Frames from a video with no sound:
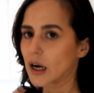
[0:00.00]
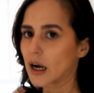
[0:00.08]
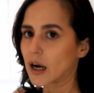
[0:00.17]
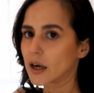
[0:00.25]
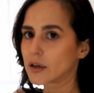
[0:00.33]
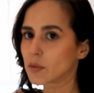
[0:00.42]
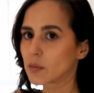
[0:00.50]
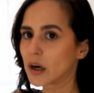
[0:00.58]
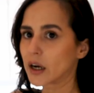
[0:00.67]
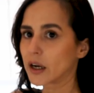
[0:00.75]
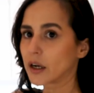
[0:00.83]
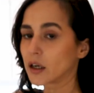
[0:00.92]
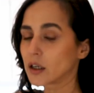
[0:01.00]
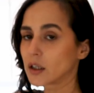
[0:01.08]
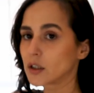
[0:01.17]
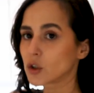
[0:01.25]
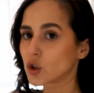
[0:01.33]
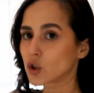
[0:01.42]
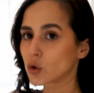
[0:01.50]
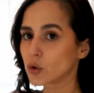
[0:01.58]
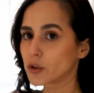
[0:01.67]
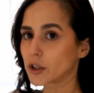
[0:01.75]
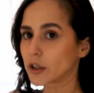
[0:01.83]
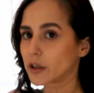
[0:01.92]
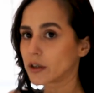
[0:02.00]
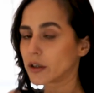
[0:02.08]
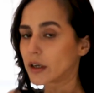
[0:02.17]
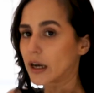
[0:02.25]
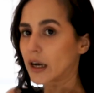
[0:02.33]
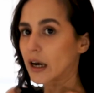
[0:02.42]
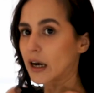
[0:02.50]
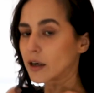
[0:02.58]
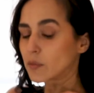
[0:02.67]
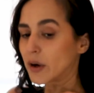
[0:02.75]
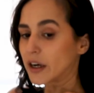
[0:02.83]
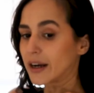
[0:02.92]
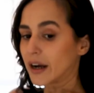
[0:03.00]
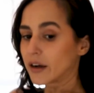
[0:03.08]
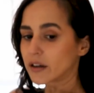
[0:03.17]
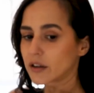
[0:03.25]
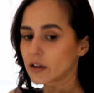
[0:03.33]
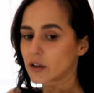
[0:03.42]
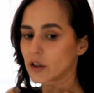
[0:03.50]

at my shoulder, at my neck,